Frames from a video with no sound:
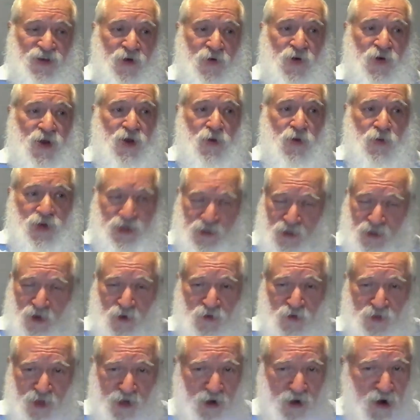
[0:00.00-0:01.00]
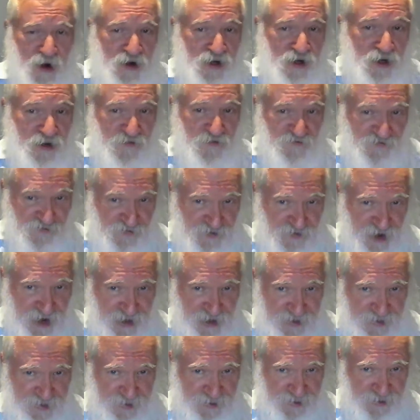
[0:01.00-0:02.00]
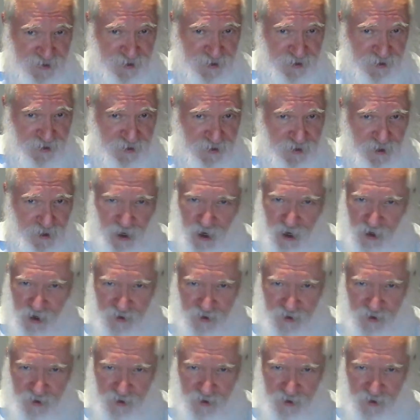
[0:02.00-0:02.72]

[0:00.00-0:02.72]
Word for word: so we know that our friends